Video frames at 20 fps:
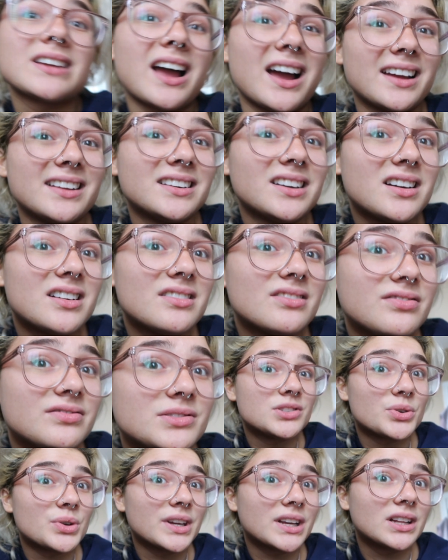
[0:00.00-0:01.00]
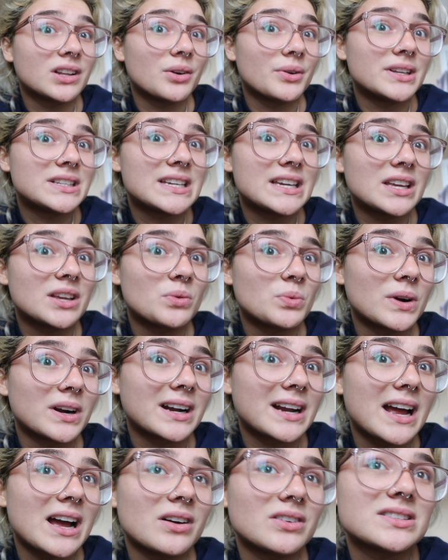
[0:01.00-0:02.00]
kind of doing Chloe Ting
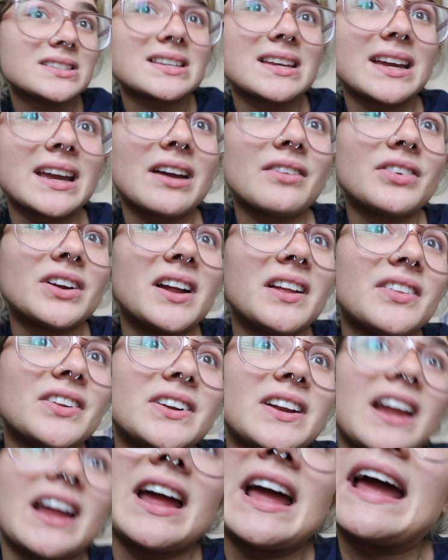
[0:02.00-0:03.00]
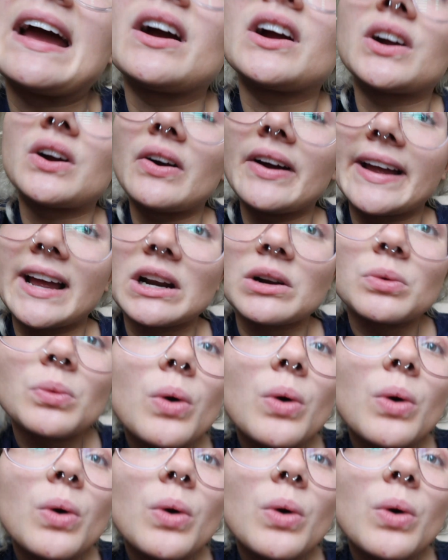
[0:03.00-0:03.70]
workouts like every other day or going on a